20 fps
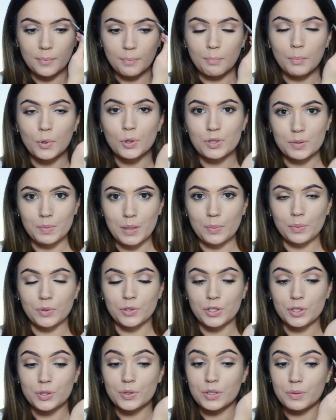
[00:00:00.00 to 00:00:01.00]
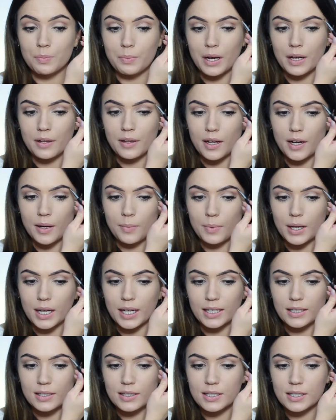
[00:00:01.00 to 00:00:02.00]
Most people do, so bear that in
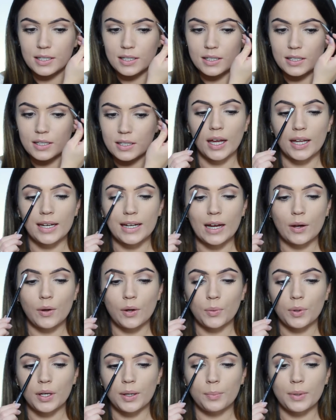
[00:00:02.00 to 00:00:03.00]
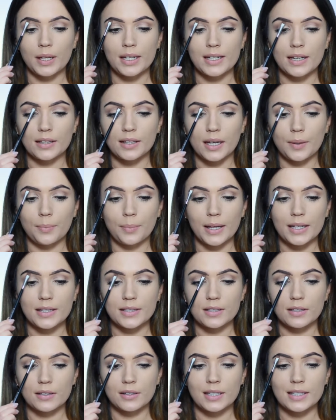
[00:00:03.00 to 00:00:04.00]
mind. And now I want to blend out that
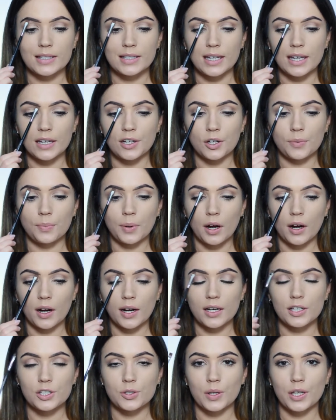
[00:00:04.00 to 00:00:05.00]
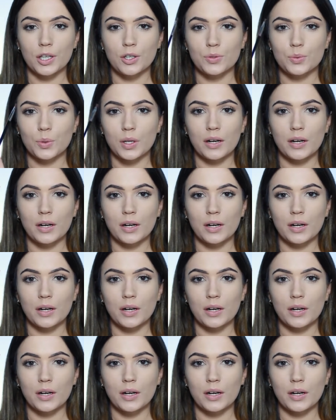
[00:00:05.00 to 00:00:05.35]
pencil on this inner part, so I use